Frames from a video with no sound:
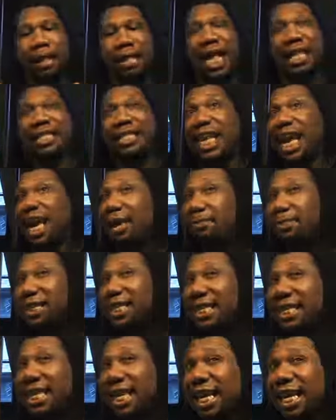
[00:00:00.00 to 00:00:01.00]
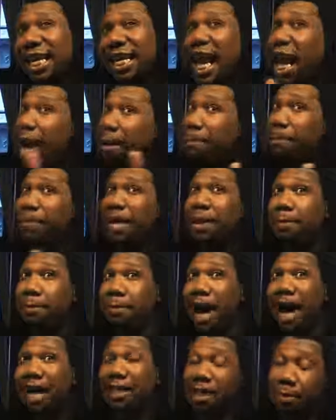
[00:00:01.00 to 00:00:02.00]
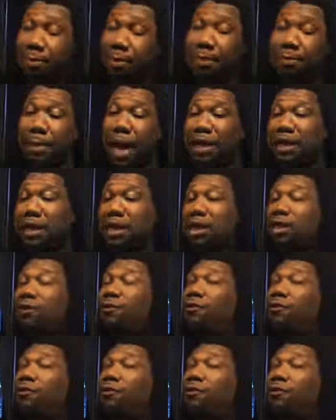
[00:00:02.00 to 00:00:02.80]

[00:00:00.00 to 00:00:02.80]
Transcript: That's MCing and beatboxing. Beatboxing is a